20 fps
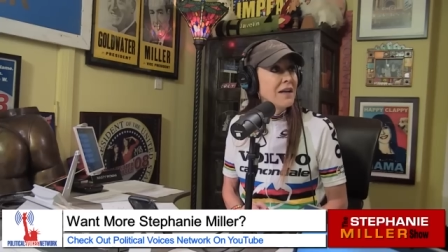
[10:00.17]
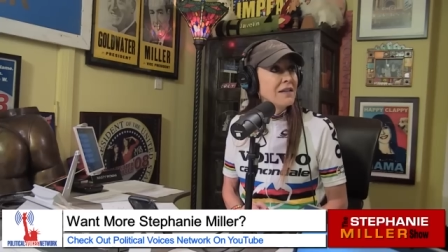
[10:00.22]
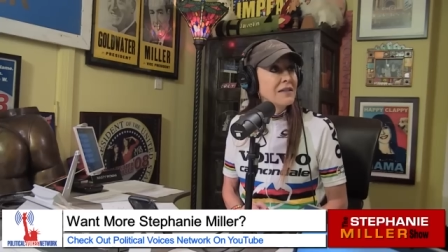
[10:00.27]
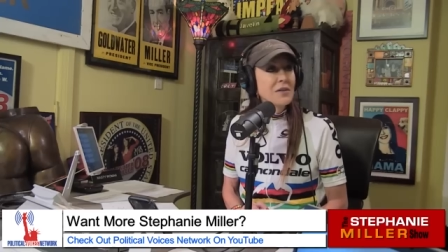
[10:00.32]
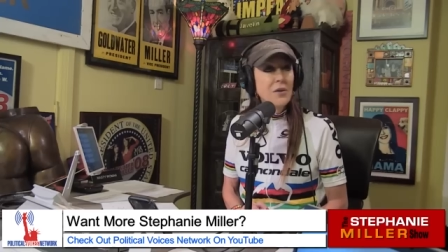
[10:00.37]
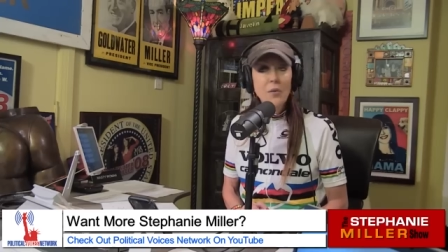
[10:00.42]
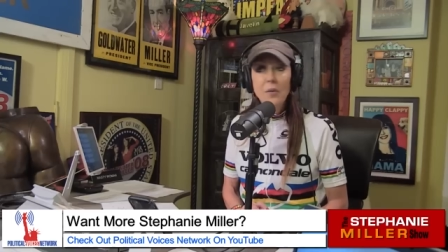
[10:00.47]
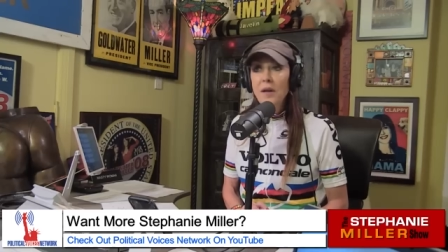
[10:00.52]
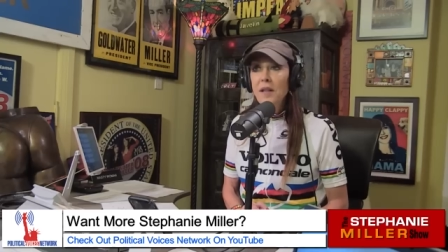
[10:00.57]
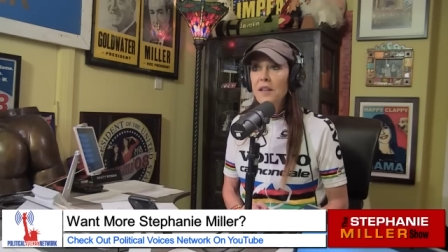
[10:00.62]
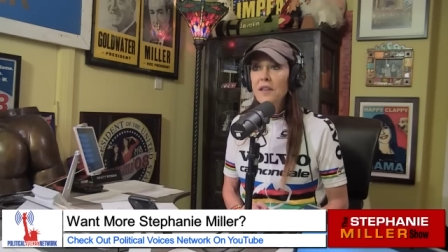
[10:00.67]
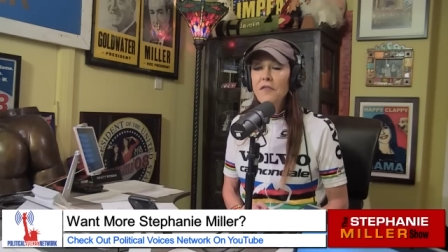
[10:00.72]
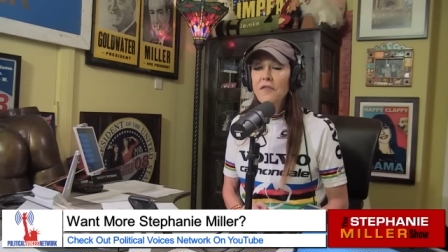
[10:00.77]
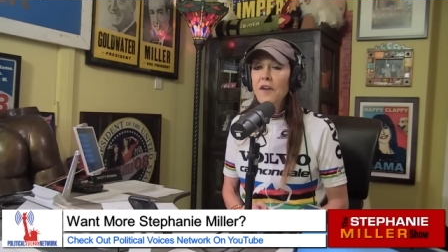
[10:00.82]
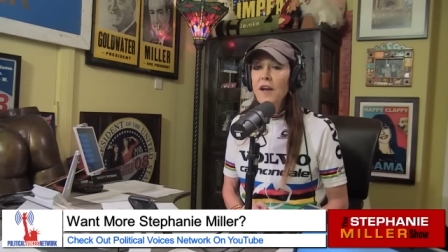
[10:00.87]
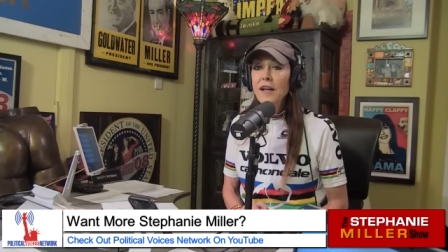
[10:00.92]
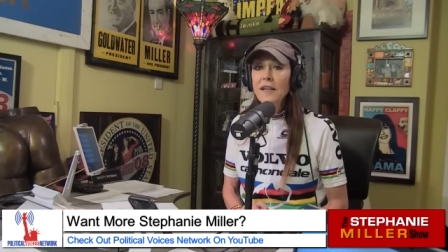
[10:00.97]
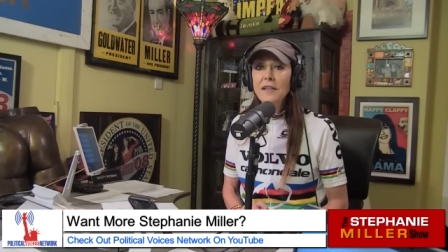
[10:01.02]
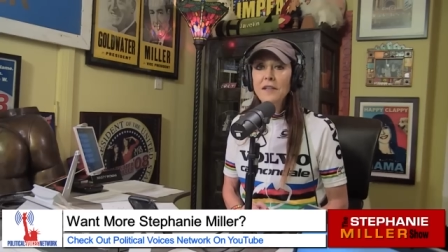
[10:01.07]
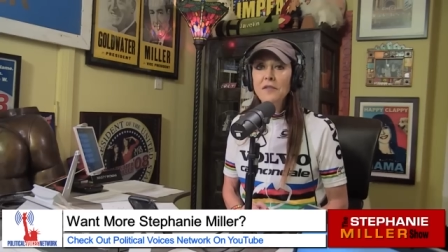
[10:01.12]
So the
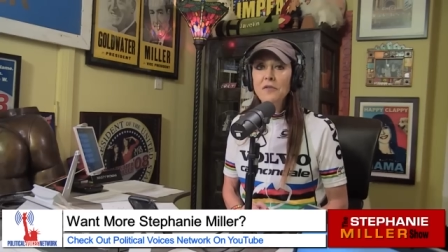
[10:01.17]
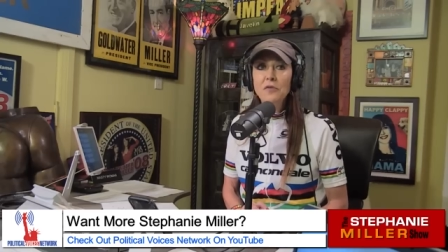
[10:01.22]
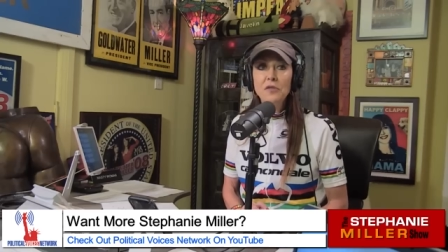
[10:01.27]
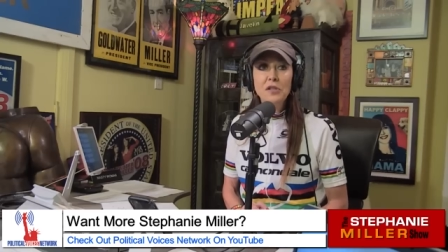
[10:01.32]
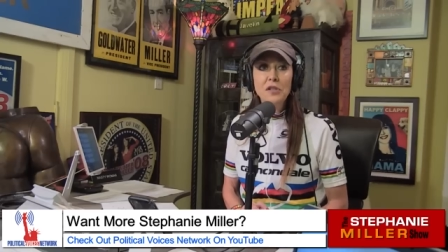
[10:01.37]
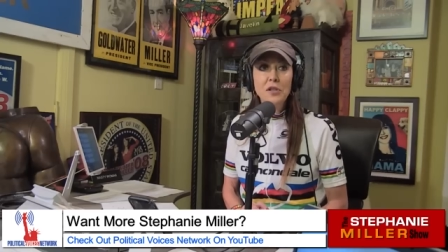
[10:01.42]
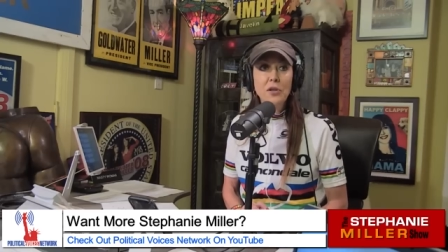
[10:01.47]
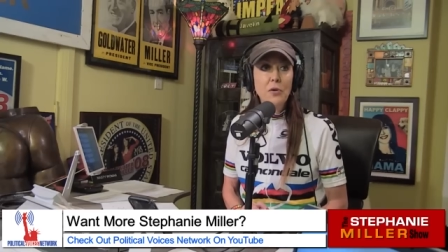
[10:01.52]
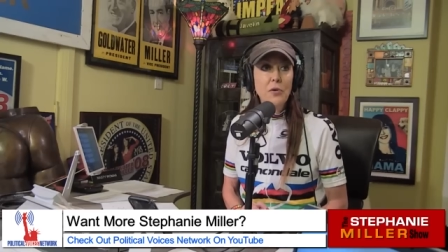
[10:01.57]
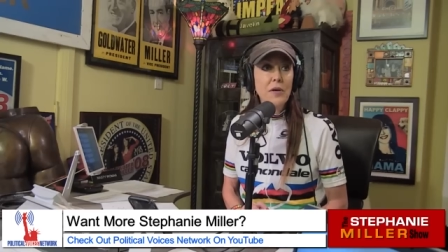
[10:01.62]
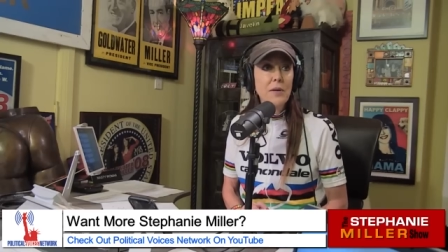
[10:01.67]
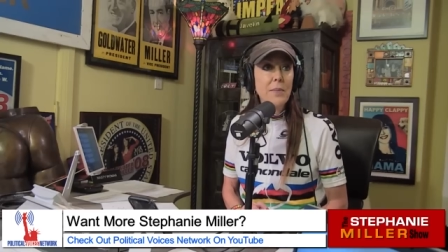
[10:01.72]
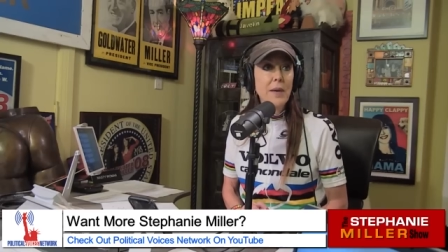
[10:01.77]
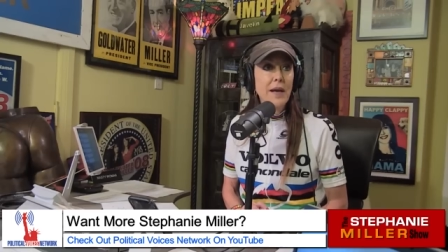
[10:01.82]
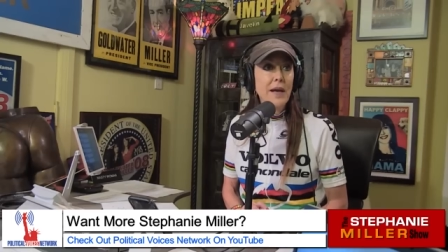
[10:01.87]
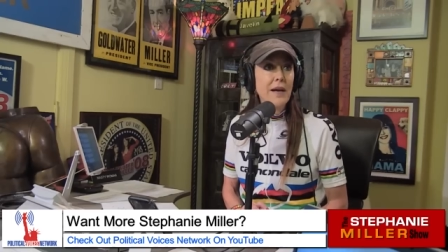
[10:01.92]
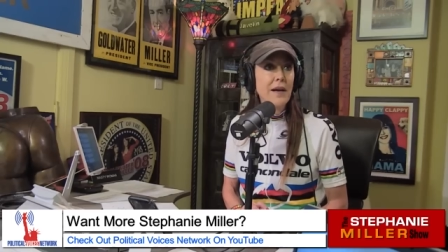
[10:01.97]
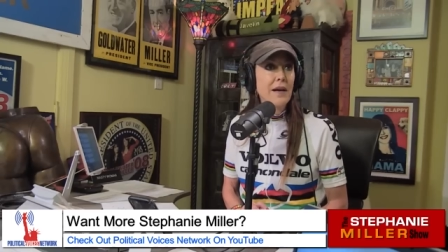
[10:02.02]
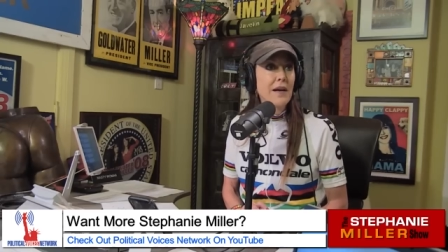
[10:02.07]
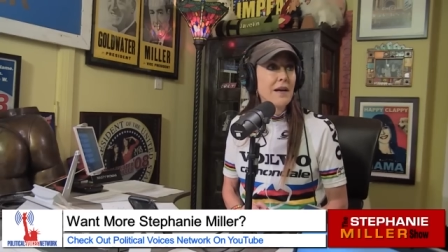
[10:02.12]
fact that they're
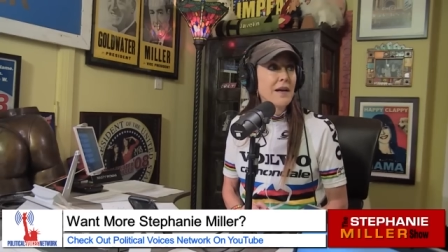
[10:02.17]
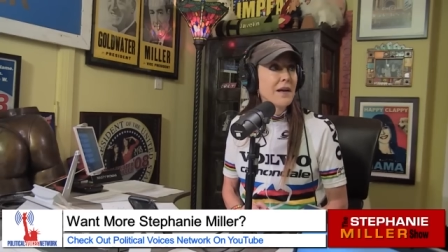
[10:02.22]
screaming